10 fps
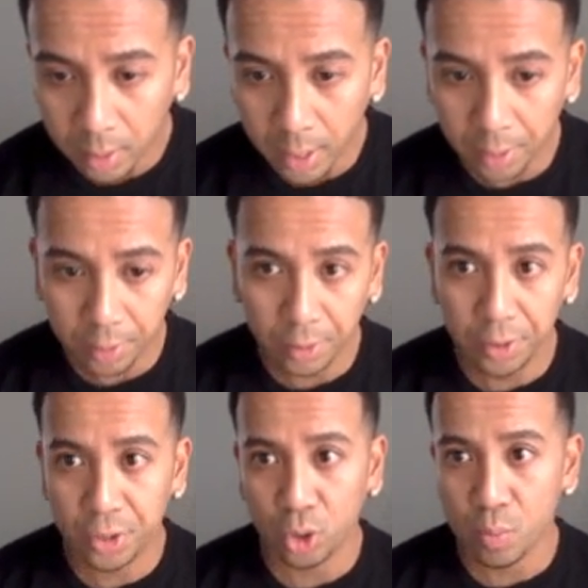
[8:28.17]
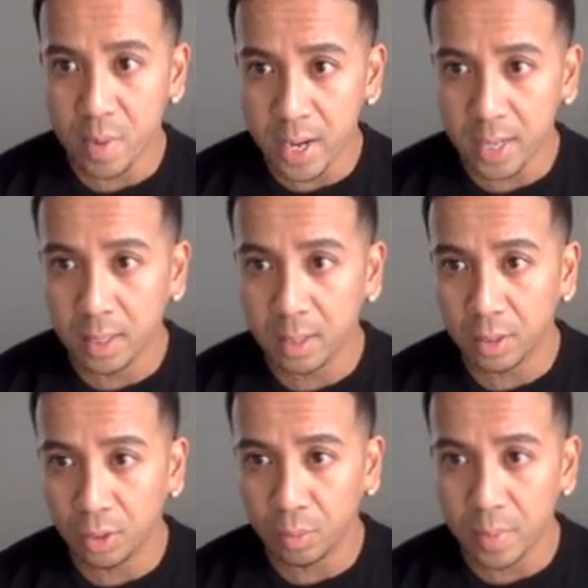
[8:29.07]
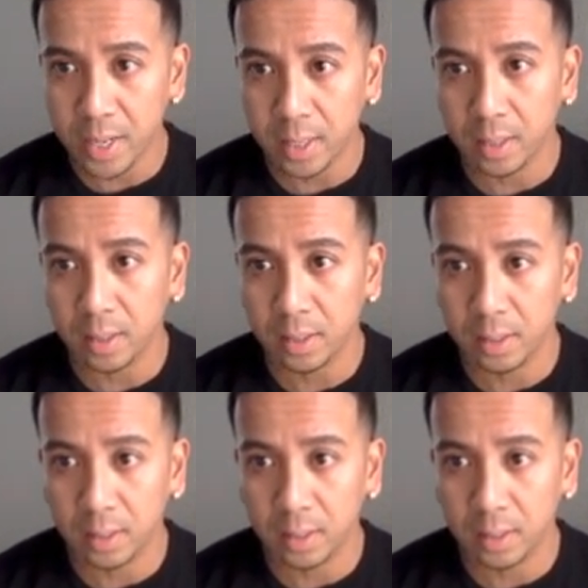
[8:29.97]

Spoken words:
enter domain. The domain is, go